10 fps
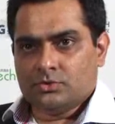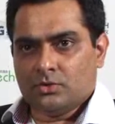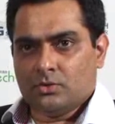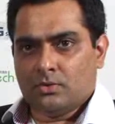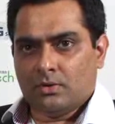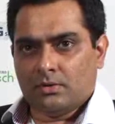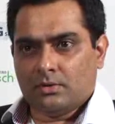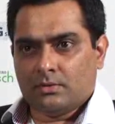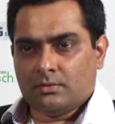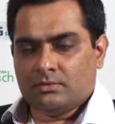So
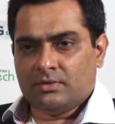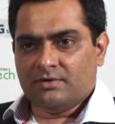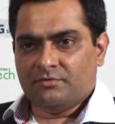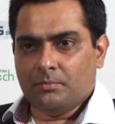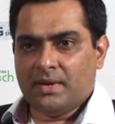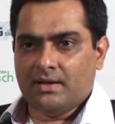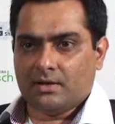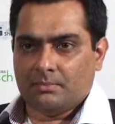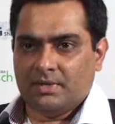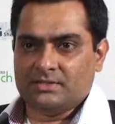there are a few
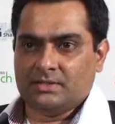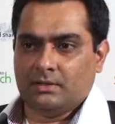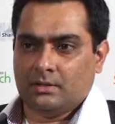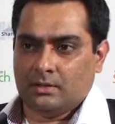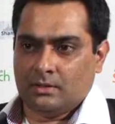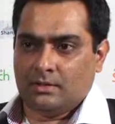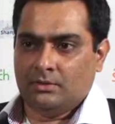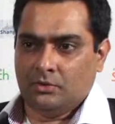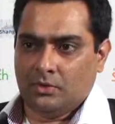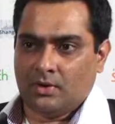media companies in
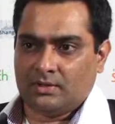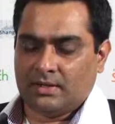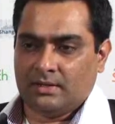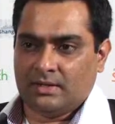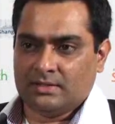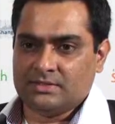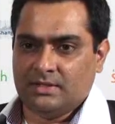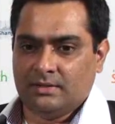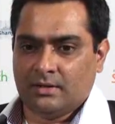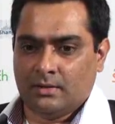New York that I
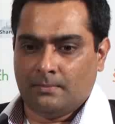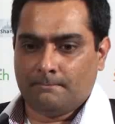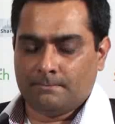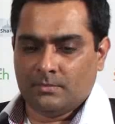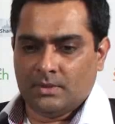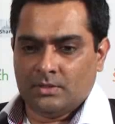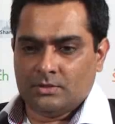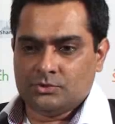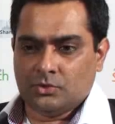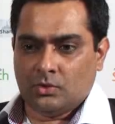see.
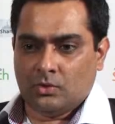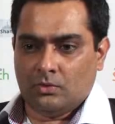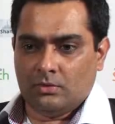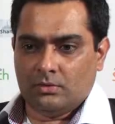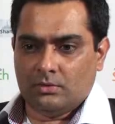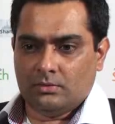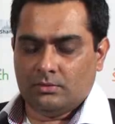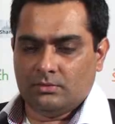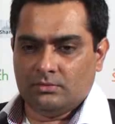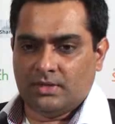So
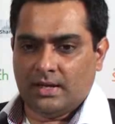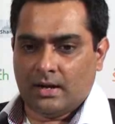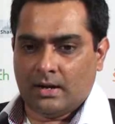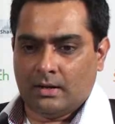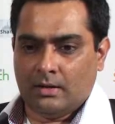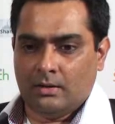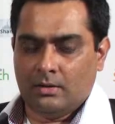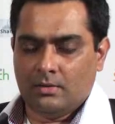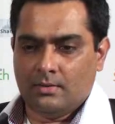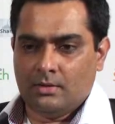they are
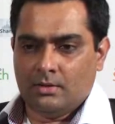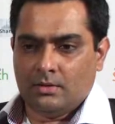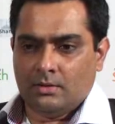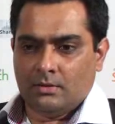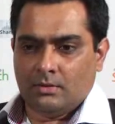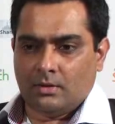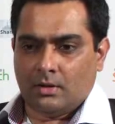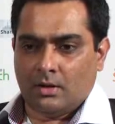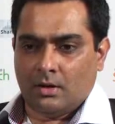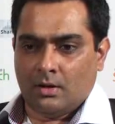
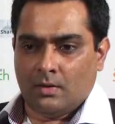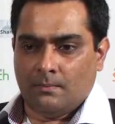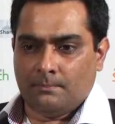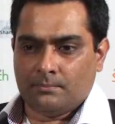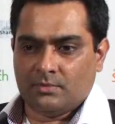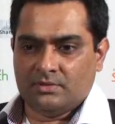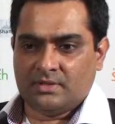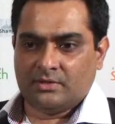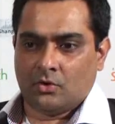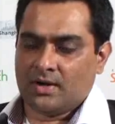
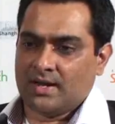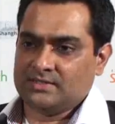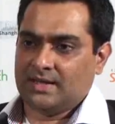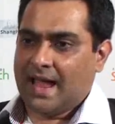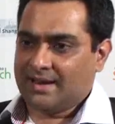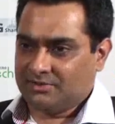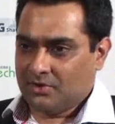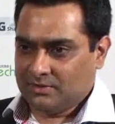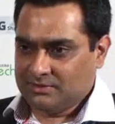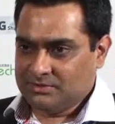like they're organizing
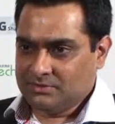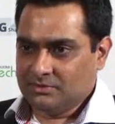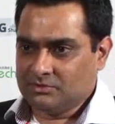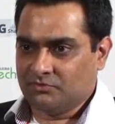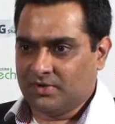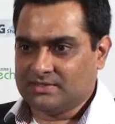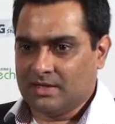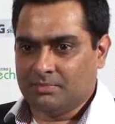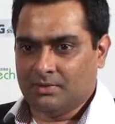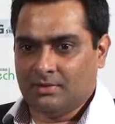hackathons. So for
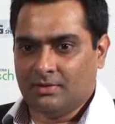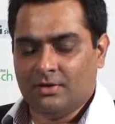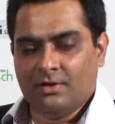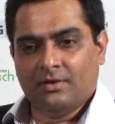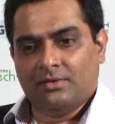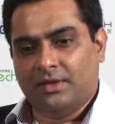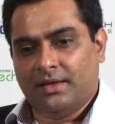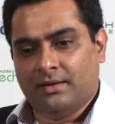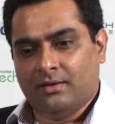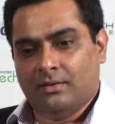example,
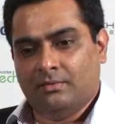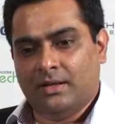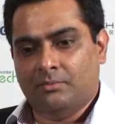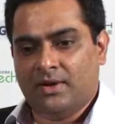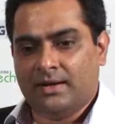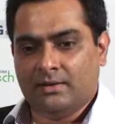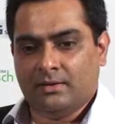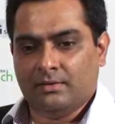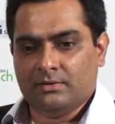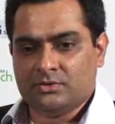they'll bring
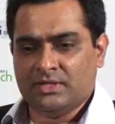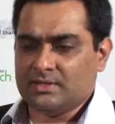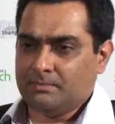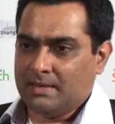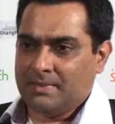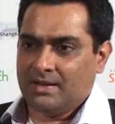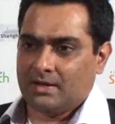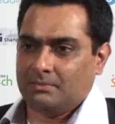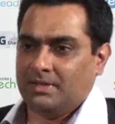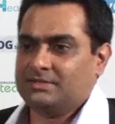in, these are big media
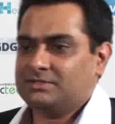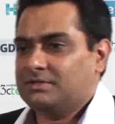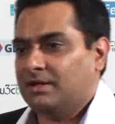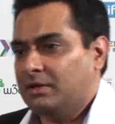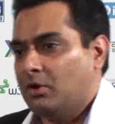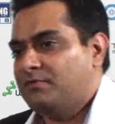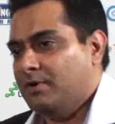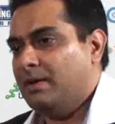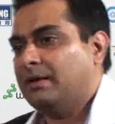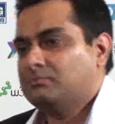companies, like they
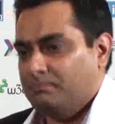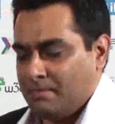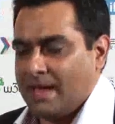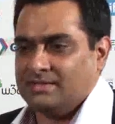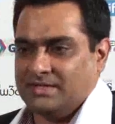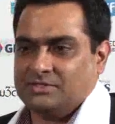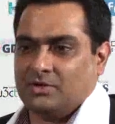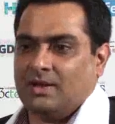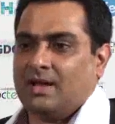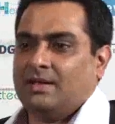offer like magazines
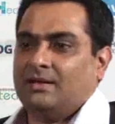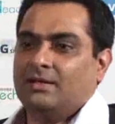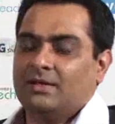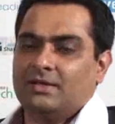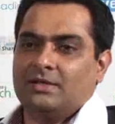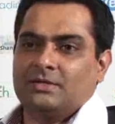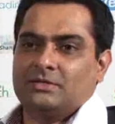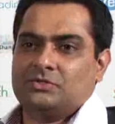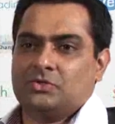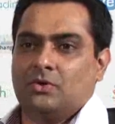online.
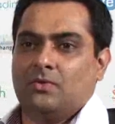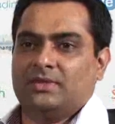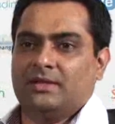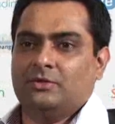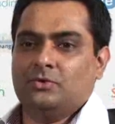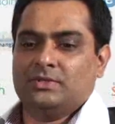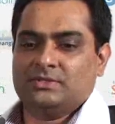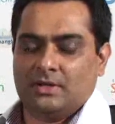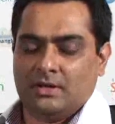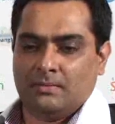So what they'll do
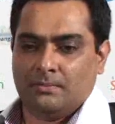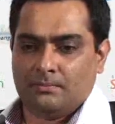is